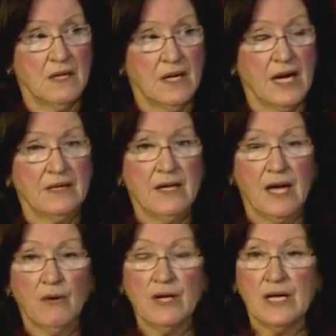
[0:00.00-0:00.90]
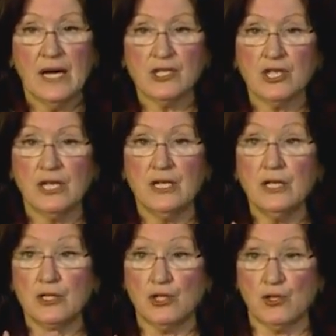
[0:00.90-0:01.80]
and now he actually
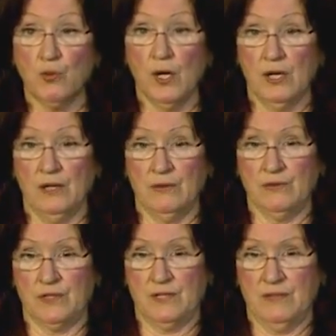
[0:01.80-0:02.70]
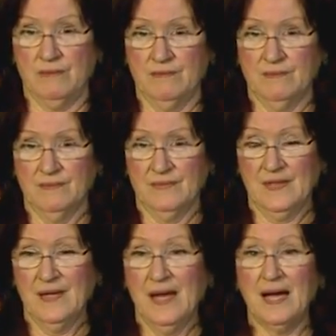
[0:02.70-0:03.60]
swallows.
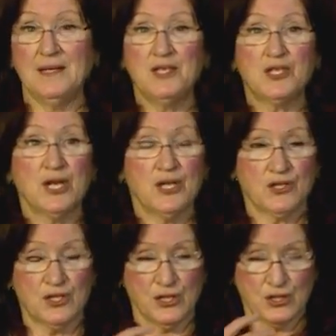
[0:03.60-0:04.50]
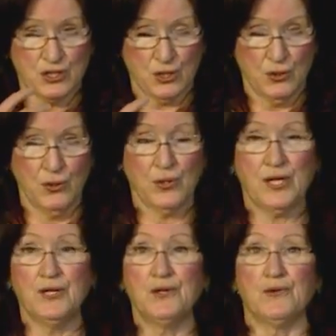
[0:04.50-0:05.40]
And he starts to talk
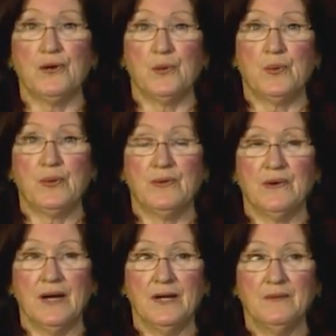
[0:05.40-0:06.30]
in group, right?